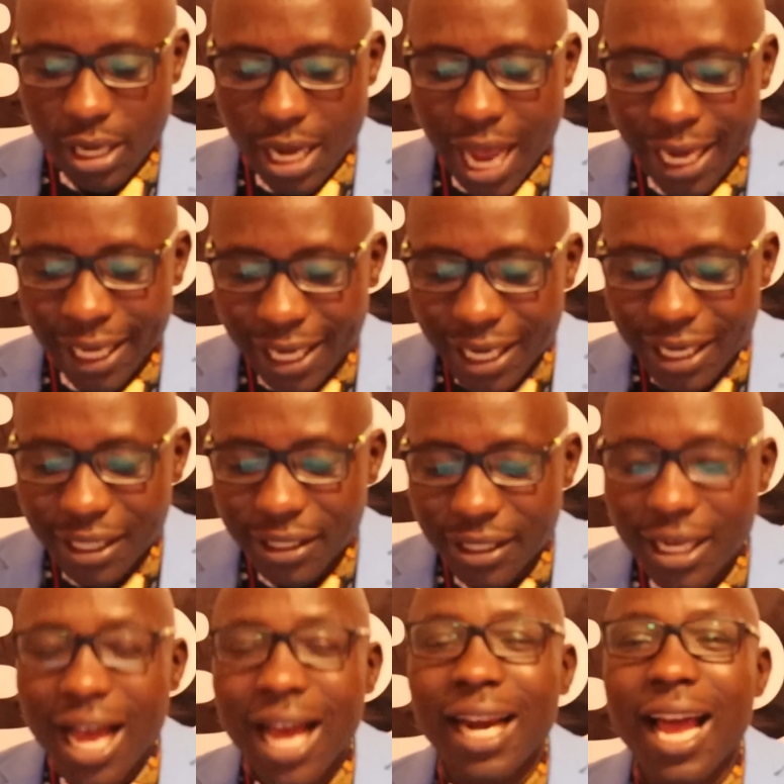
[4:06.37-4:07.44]

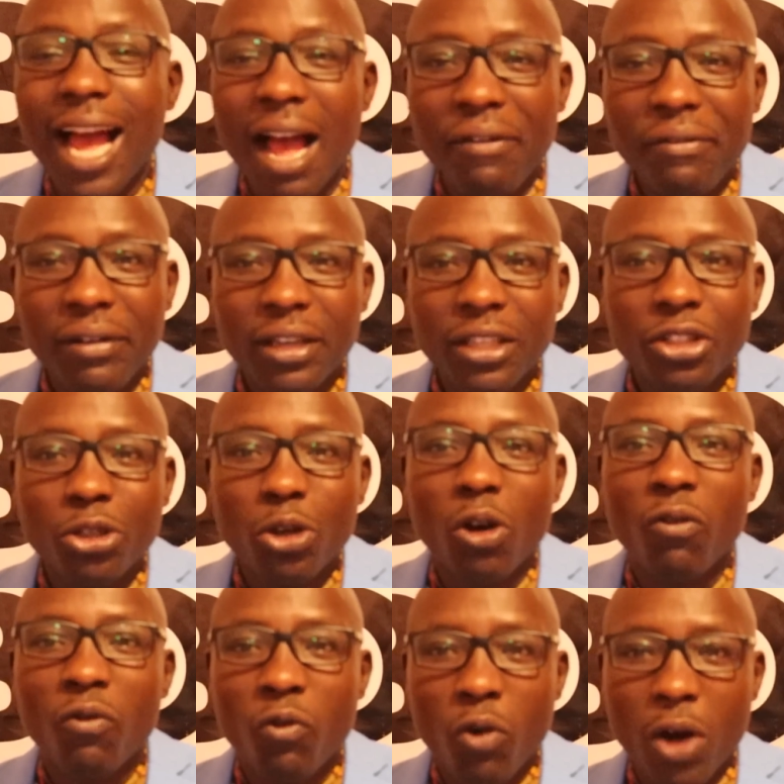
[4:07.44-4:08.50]
against an average
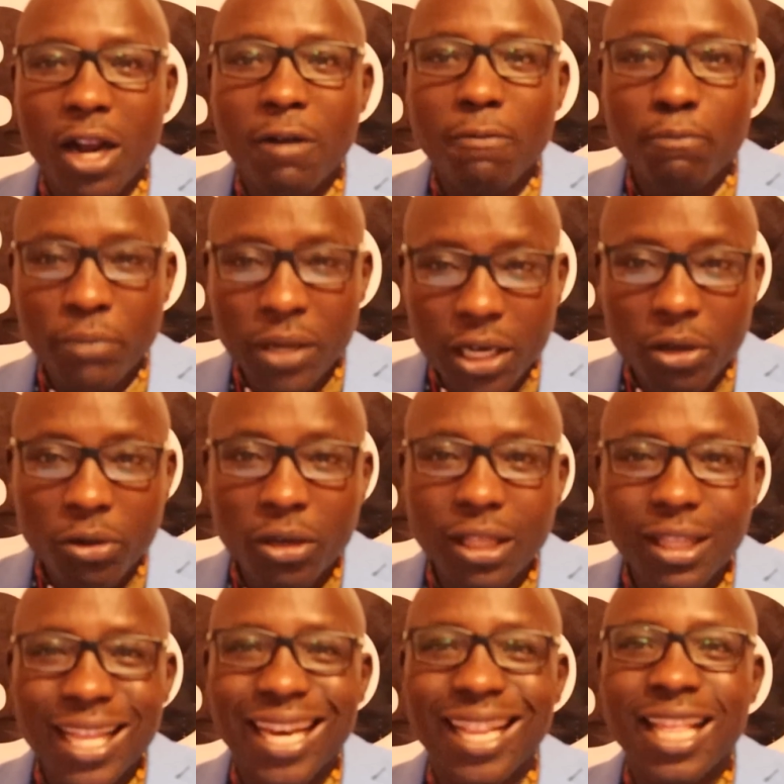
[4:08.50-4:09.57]
of 1 billion
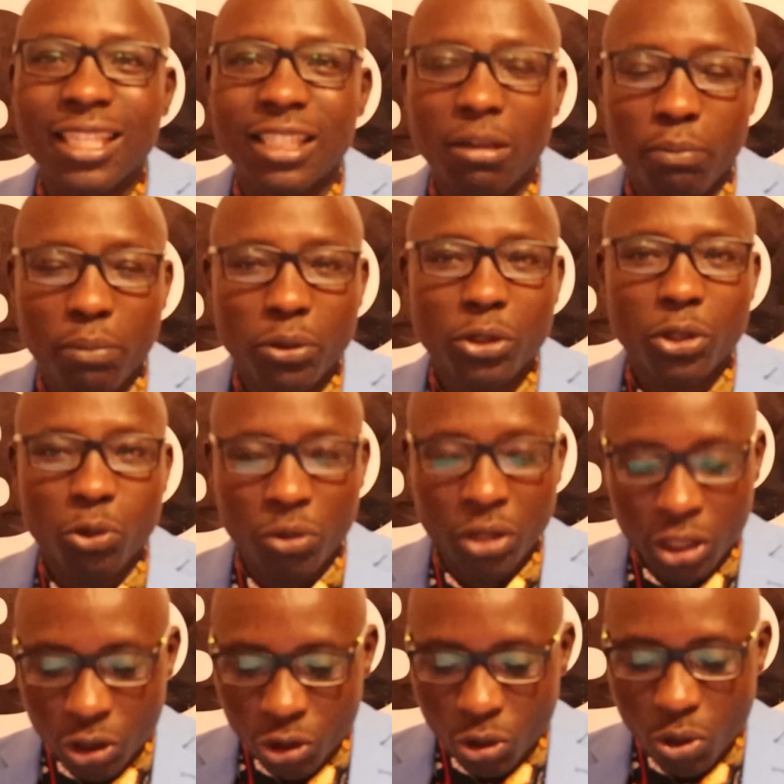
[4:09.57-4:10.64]
that they're supposed to
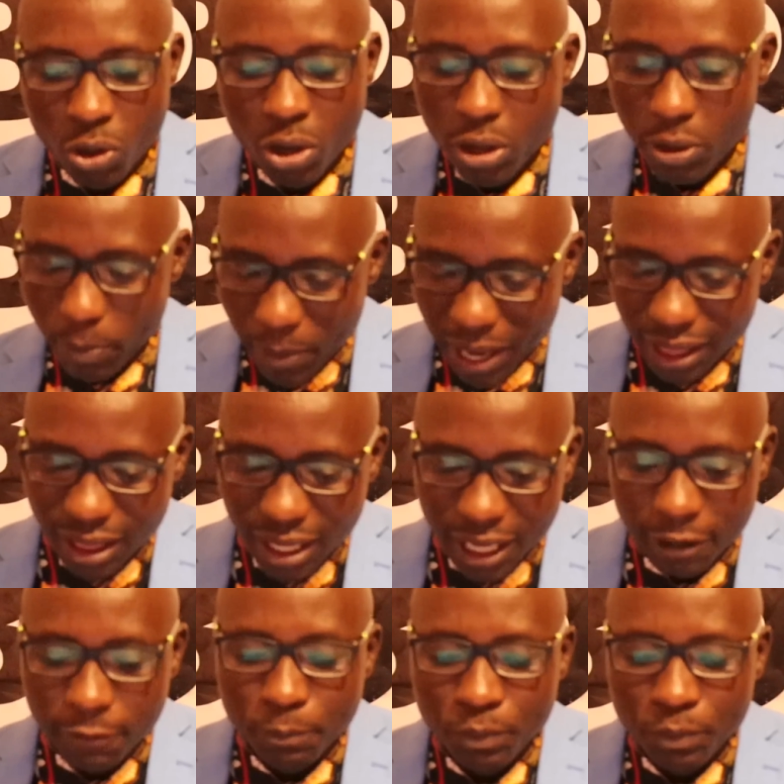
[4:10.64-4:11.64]
withdraw monthly.